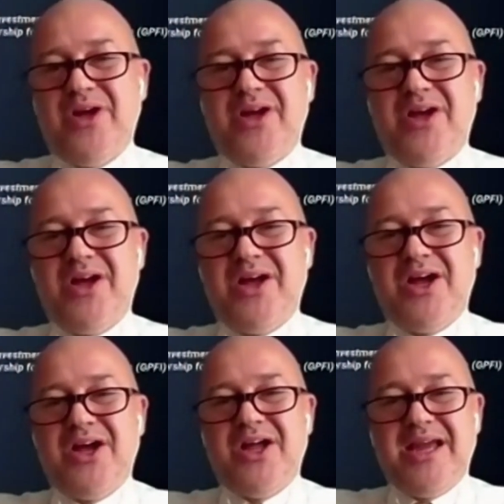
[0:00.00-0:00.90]
exit
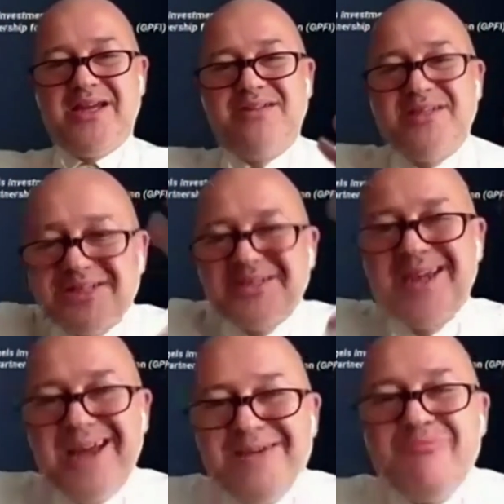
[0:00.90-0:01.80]
market,
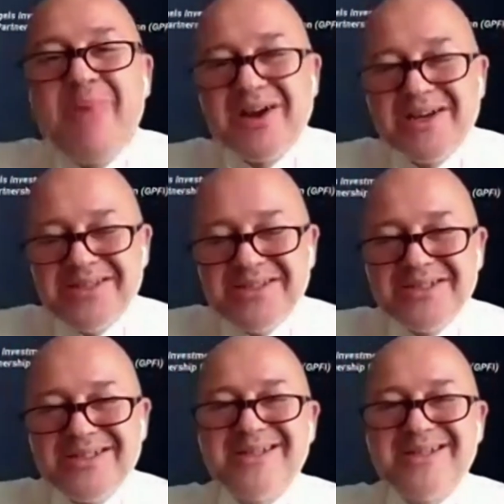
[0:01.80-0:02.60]
and